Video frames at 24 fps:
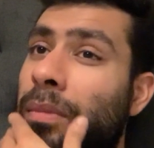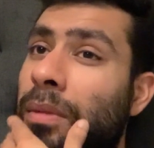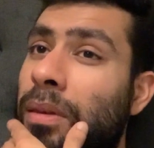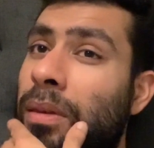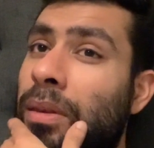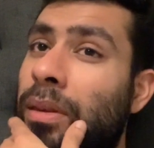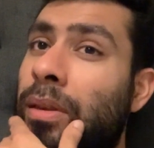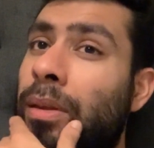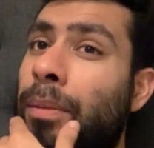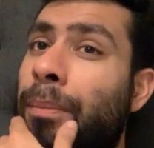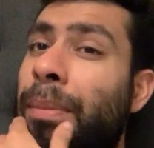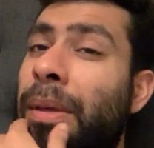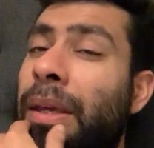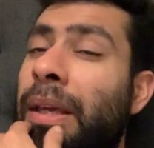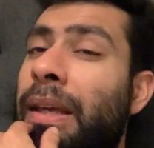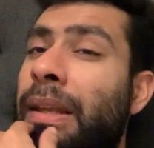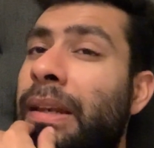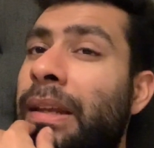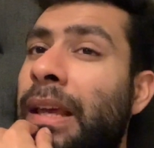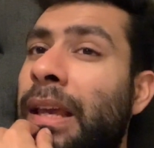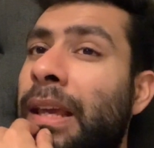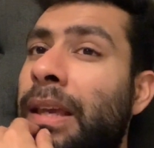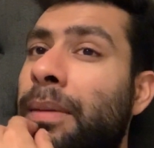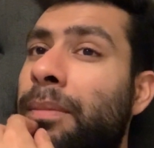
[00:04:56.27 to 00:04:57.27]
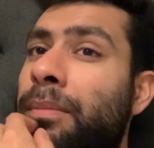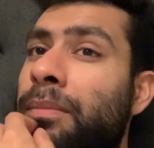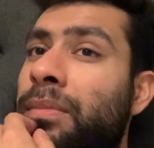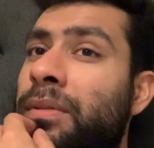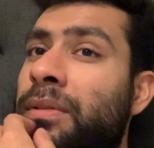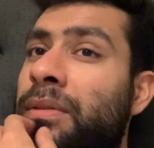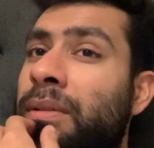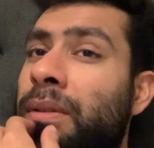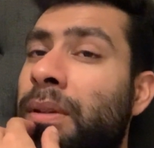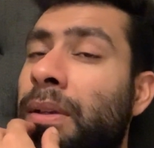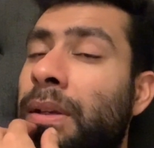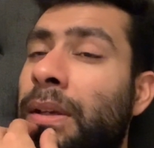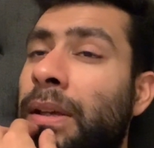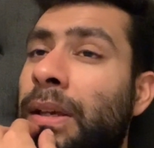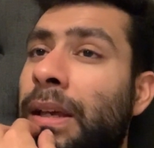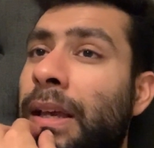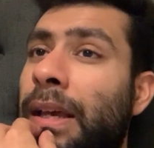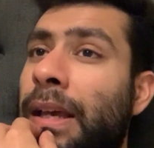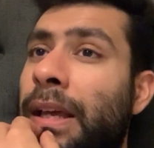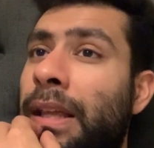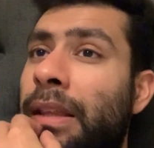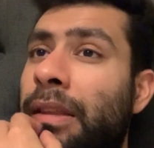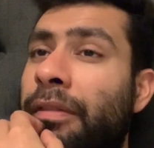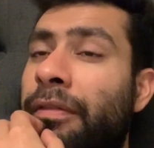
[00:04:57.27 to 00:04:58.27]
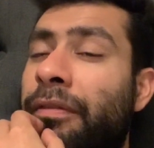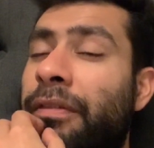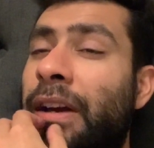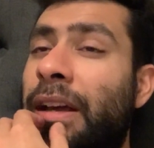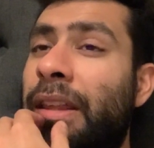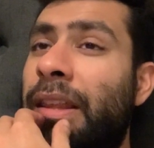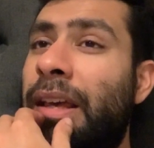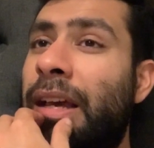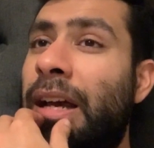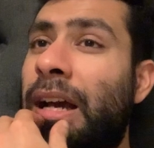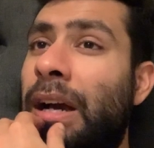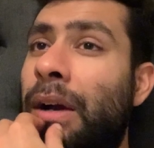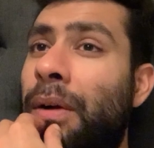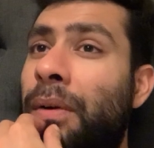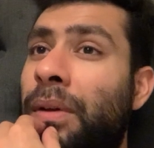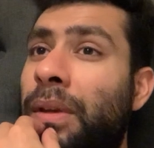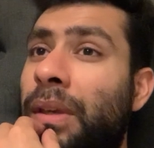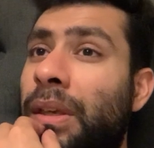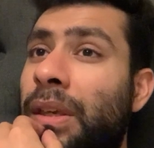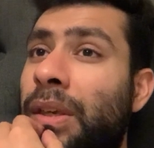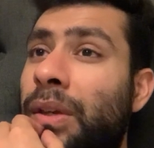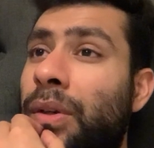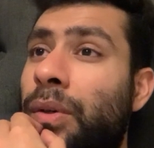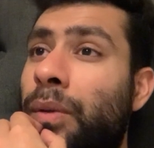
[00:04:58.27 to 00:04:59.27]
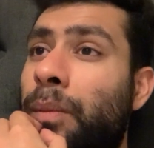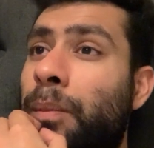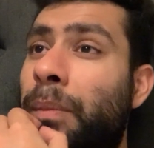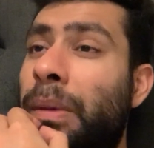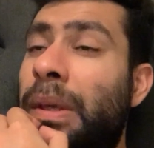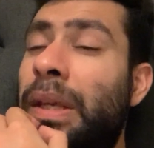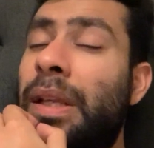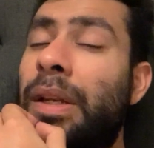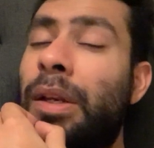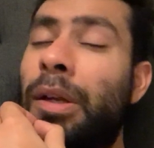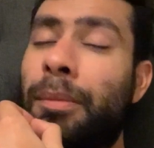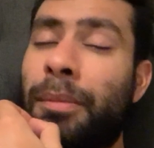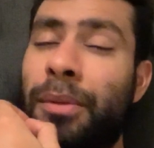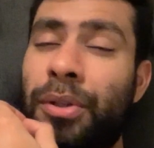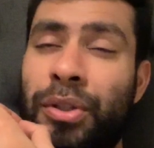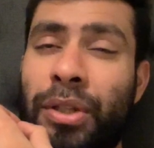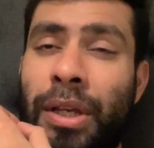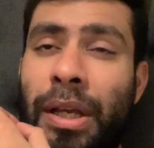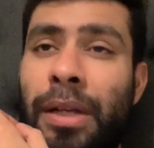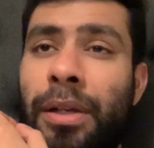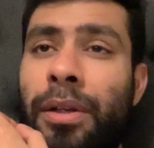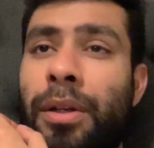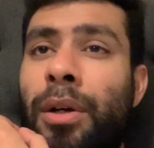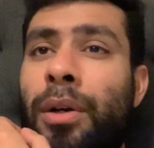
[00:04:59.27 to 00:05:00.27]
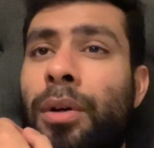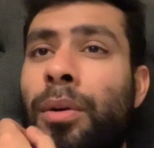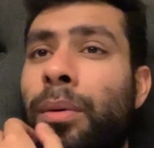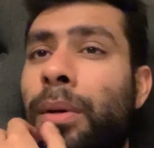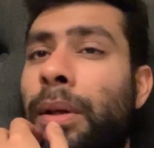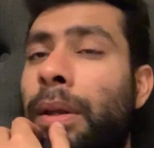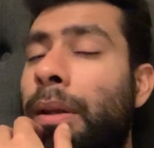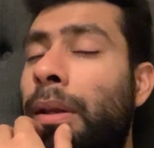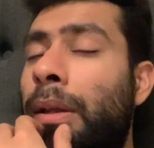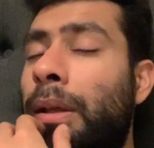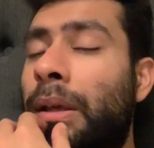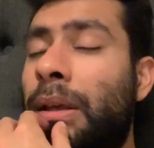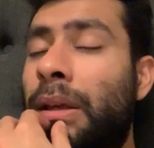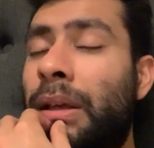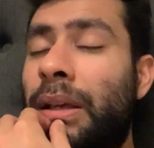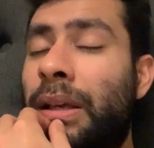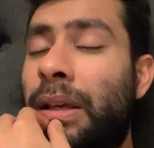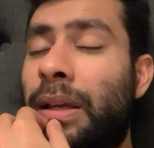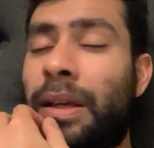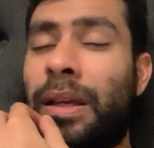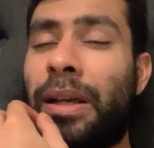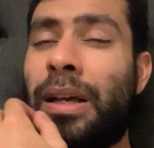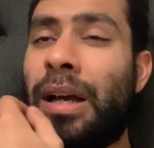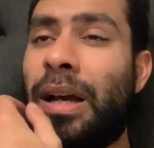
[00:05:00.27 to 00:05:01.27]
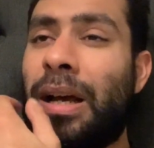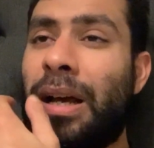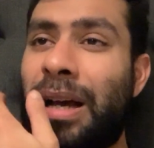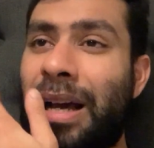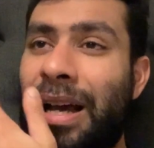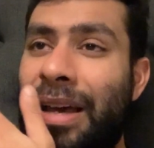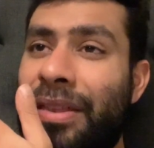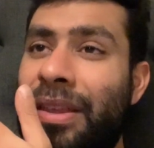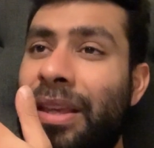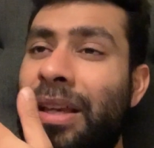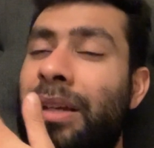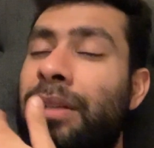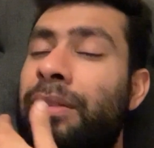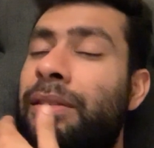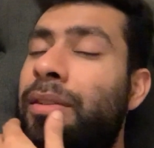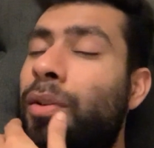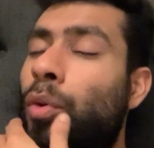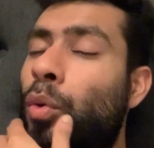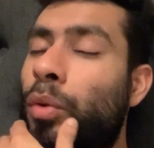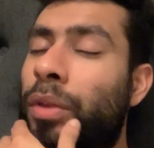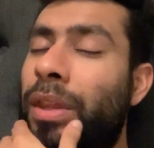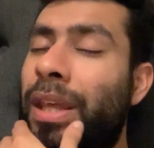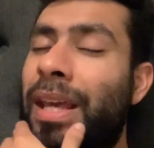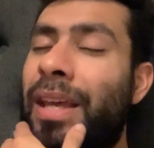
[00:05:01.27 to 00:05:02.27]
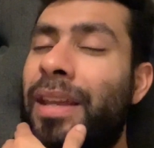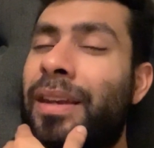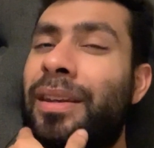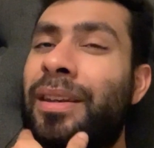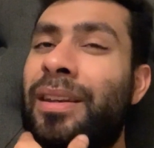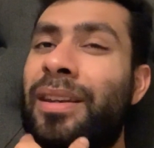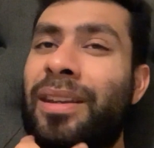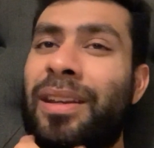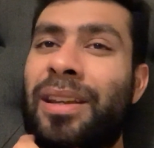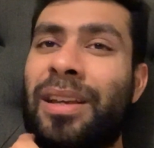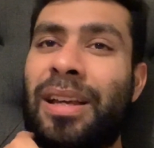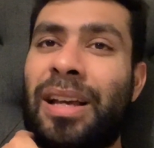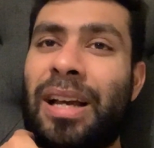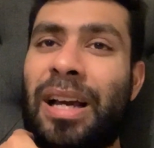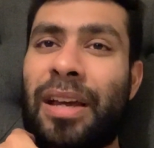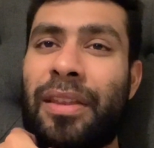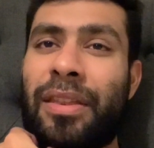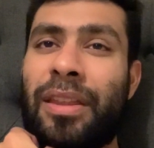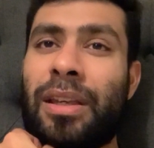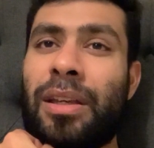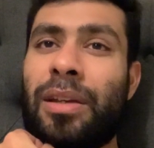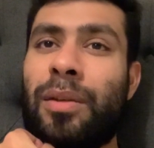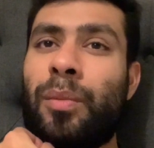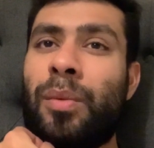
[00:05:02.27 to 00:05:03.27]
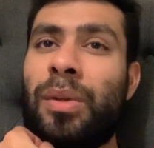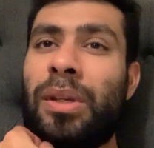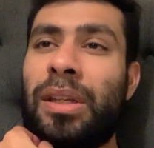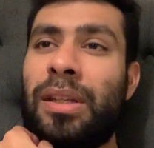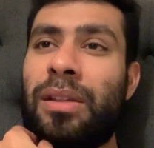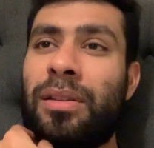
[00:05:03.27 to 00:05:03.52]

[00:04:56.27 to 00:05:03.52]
the bigger names and the fact that how he could beat Lomachenko. And I think until then, I think we need